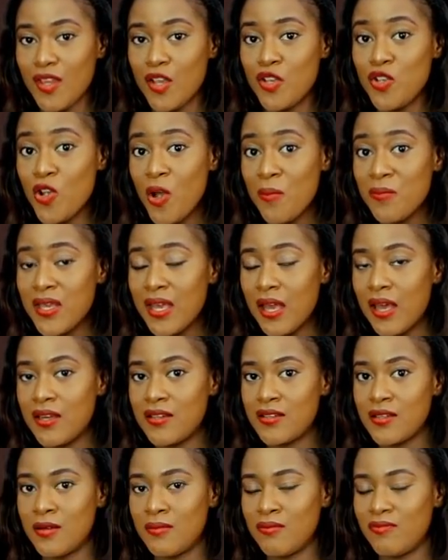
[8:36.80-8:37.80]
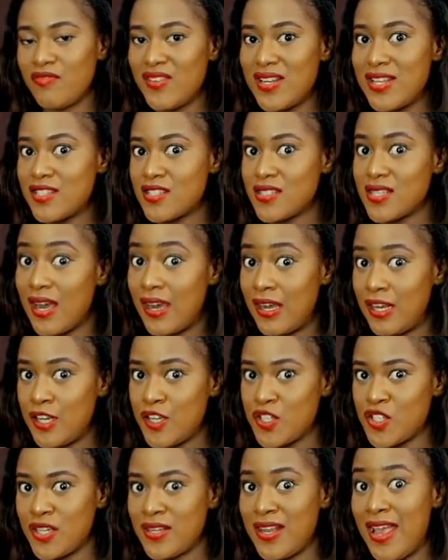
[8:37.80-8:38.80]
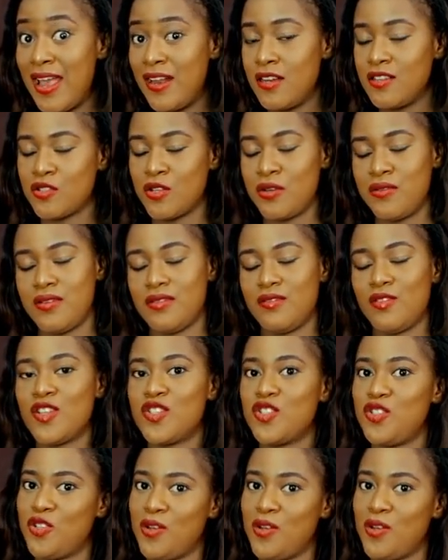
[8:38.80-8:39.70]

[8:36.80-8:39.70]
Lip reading: yummy and really stylish and it